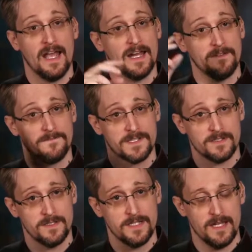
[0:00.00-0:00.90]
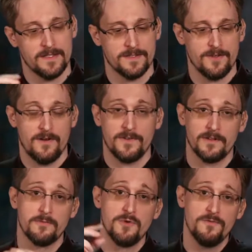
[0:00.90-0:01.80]
And I physically take this off. I
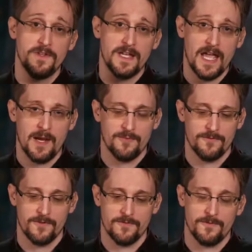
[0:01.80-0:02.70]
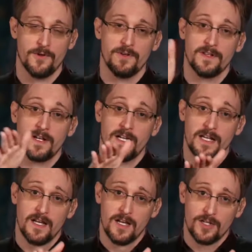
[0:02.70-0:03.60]
remove the camera for the phone, and then I
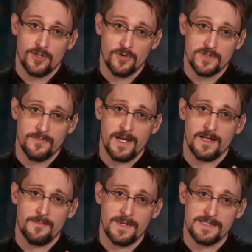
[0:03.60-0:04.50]
close it back up.